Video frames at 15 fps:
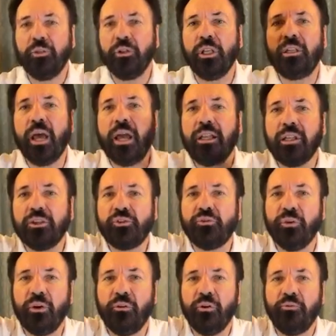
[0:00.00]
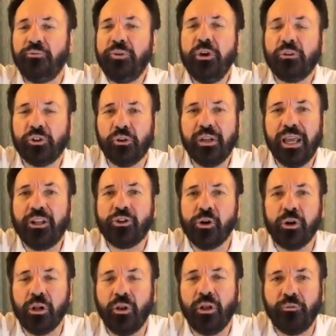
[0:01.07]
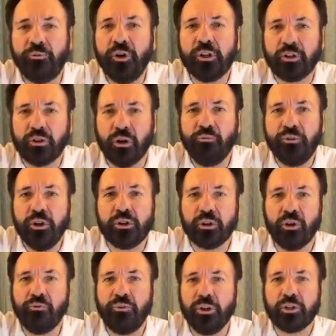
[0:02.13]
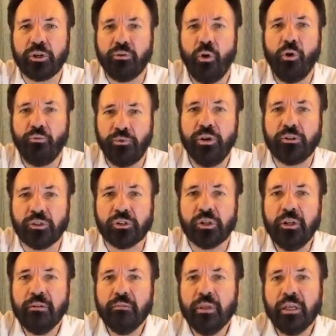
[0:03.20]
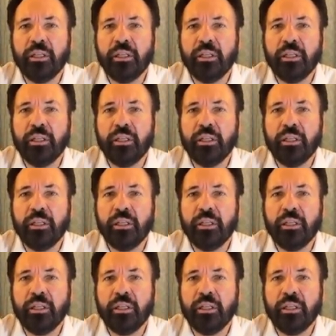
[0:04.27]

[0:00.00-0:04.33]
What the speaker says: to the dateless future, the eternal future of all futures,